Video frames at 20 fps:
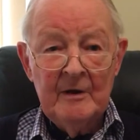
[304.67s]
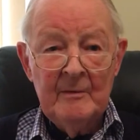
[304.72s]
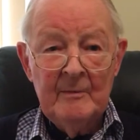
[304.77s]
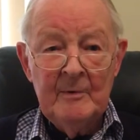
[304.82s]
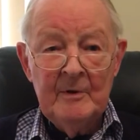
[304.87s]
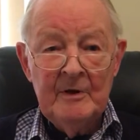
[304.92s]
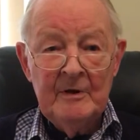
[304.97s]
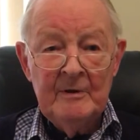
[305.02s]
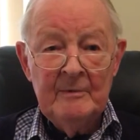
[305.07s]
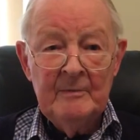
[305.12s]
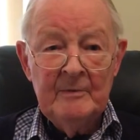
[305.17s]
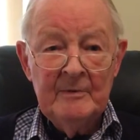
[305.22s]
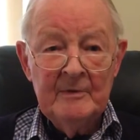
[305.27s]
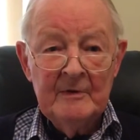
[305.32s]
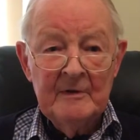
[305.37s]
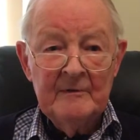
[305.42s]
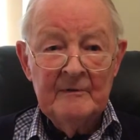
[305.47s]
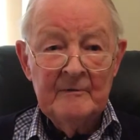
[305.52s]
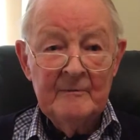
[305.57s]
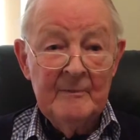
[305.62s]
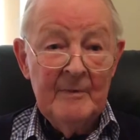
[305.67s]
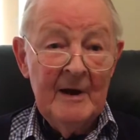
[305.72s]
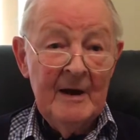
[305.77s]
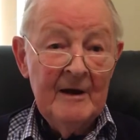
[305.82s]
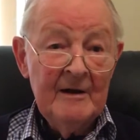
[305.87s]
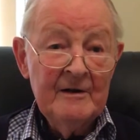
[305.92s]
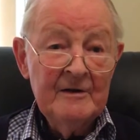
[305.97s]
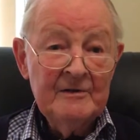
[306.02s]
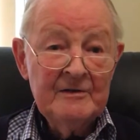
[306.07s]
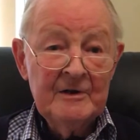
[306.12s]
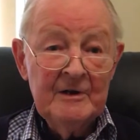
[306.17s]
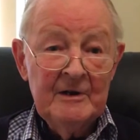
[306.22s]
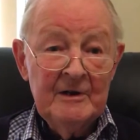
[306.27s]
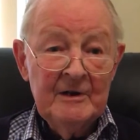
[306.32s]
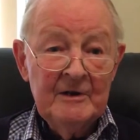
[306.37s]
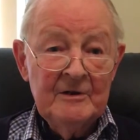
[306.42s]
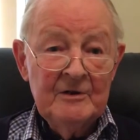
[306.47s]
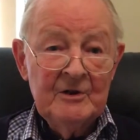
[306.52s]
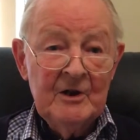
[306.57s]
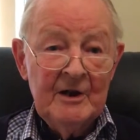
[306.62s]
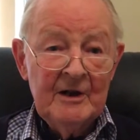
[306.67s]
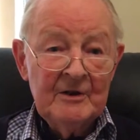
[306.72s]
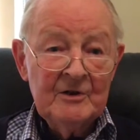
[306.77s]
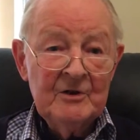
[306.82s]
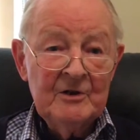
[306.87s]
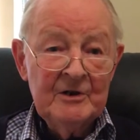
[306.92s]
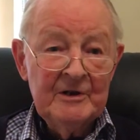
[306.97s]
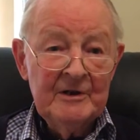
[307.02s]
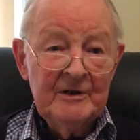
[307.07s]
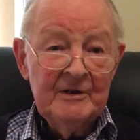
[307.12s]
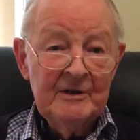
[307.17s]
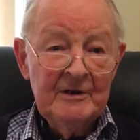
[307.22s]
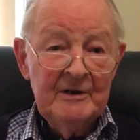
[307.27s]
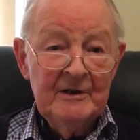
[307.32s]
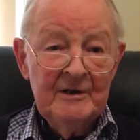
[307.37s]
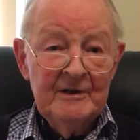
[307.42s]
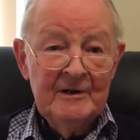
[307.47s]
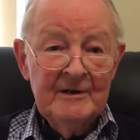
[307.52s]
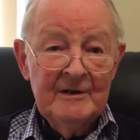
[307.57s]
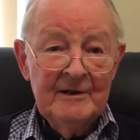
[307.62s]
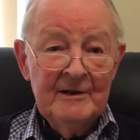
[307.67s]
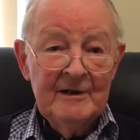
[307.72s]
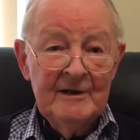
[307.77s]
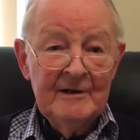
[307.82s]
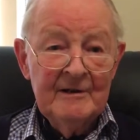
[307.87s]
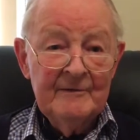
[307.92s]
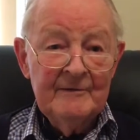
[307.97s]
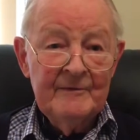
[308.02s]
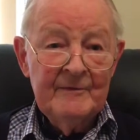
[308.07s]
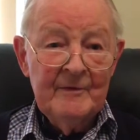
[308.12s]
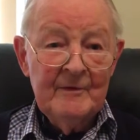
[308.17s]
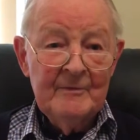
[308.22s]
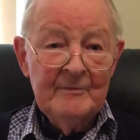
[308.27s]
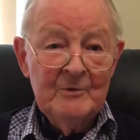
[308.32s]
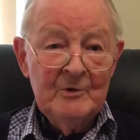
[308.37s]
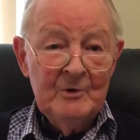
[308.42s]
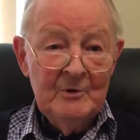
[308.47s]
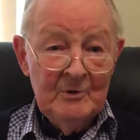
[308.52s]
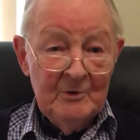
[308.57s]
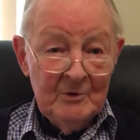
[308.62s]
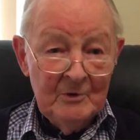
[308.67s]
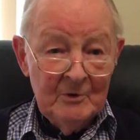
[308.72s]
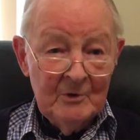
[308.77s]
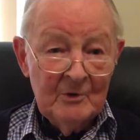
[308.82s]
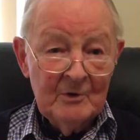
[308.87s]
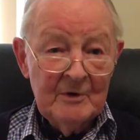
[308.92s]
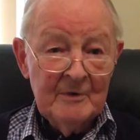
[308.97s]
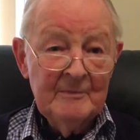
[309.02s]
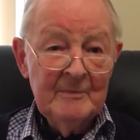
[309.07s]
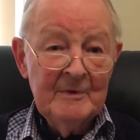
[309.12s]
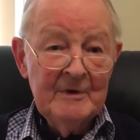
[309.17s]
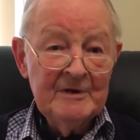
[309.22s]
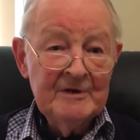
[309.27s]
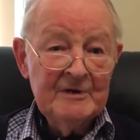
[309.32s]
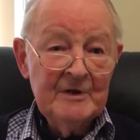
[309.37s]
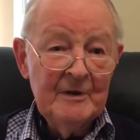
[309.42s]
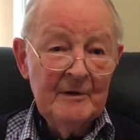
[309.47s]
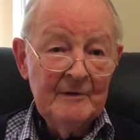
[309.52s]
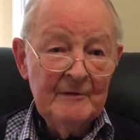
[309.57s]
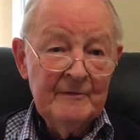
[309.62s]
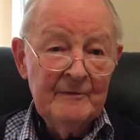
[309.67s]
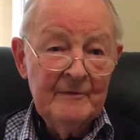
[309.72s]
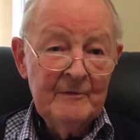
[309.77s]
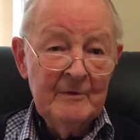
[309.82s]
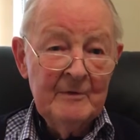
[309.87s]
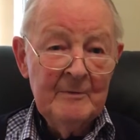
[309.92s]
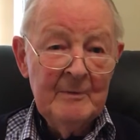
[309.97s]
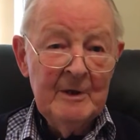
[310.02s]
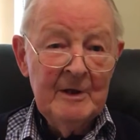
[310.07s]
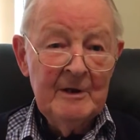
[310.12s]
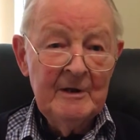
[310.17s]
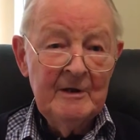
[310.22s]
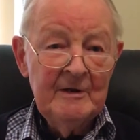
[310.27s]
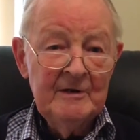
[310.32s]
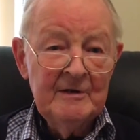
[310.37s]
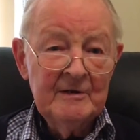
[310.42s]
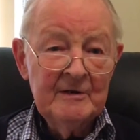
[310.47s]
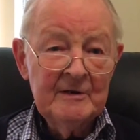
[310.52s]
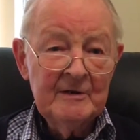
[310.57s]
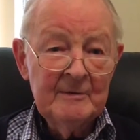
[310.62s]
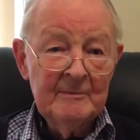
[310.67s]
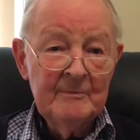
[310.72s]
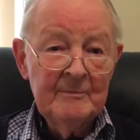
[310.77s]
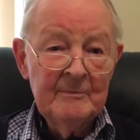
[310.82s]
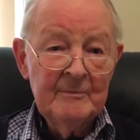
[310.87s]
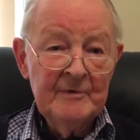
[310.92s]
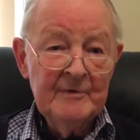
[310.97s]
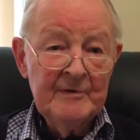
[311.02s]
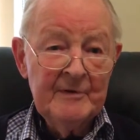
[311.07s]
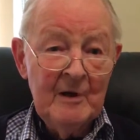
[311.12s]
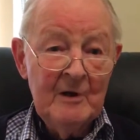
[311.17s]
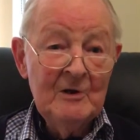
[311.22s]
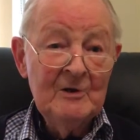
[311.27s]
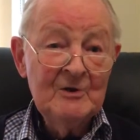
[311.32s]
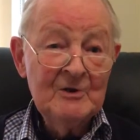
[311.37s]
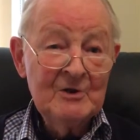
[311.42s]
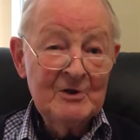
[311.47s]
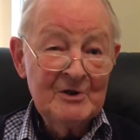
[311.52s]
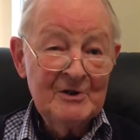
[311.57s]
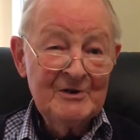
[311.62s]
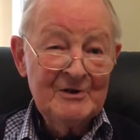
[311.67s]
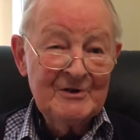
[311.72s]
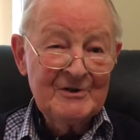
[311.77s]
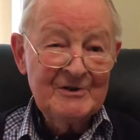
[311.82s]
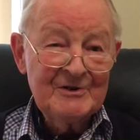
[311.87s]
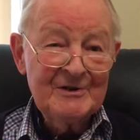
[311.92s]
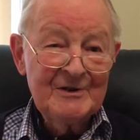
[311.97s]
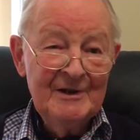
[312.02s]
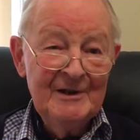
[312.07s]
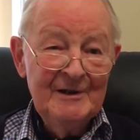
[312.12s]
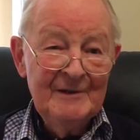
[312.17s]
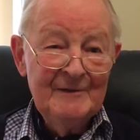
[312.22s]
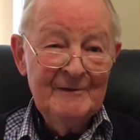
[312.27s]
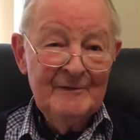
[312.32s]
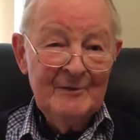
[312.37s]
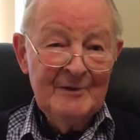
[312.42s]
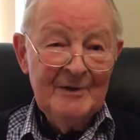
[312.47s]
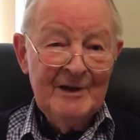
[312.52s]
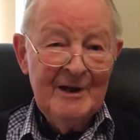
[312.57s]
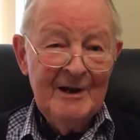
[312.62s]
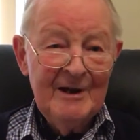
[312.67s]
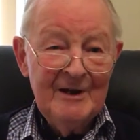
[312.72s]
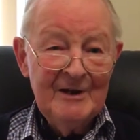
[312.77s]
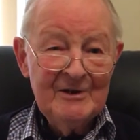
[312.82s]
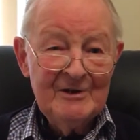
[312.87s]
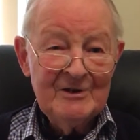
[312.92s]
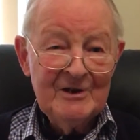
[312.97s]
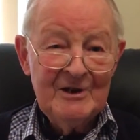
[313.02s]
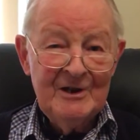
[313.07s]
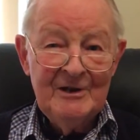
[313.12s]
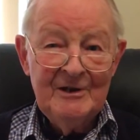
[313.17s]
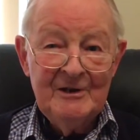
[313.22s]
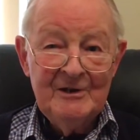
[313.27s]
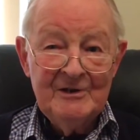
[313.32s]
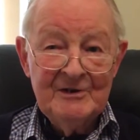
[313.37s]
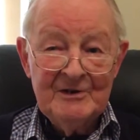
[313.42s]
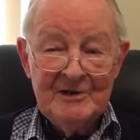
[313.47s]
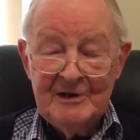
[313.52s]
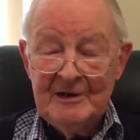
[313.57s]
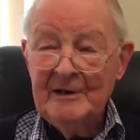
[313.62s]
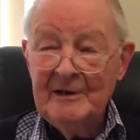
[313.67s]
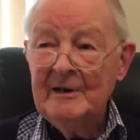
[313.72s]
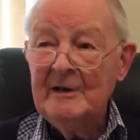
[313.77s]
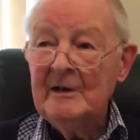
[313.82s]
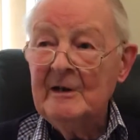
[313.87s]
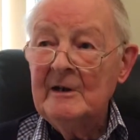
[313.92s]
Habib from Paris, Jack Churg from New York, and myself, were made pathologists for the ISKDC.